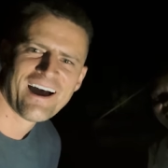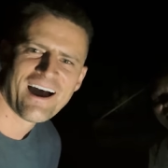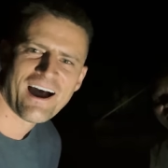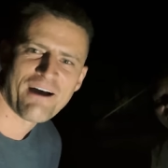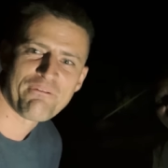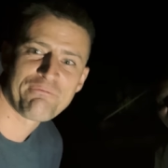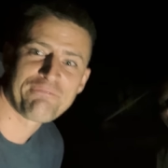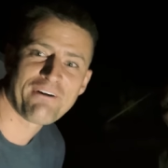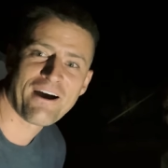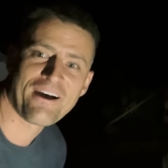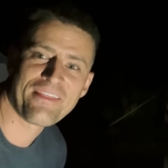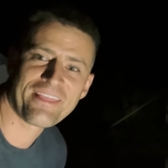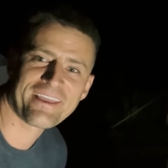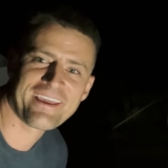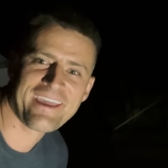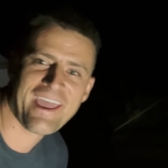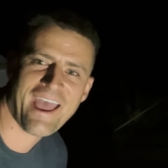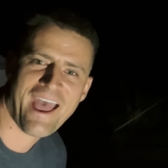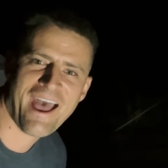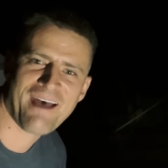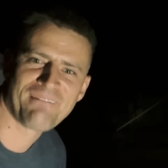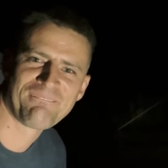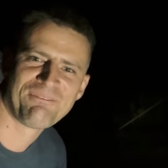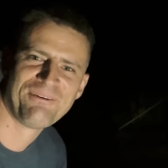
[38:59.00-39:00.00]
I found the
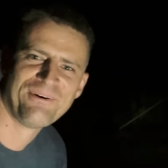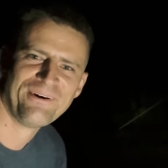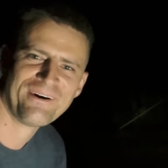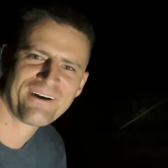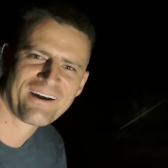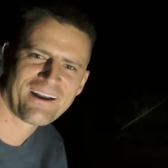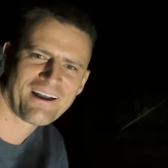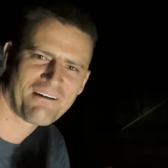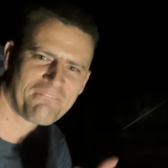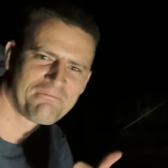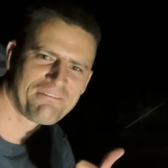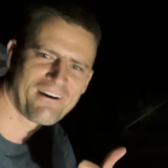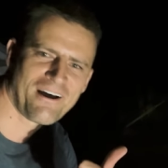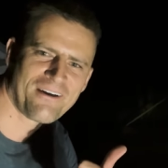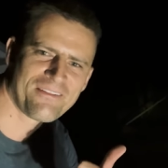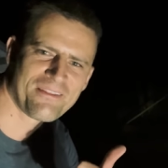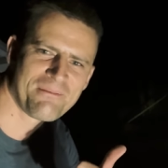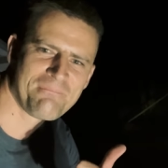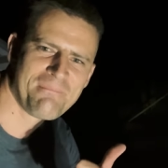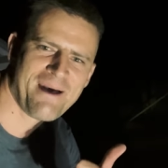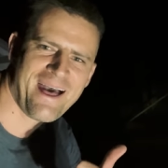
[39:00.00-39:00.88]
camp, I found the